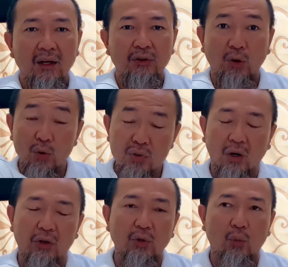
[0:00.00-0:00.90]
those
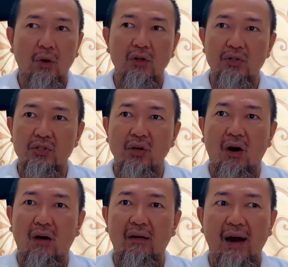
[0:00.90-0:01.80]
other ones
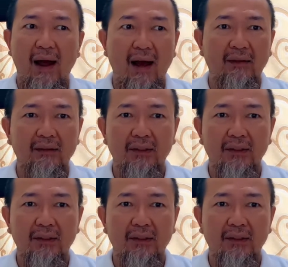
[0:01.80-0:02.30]
are at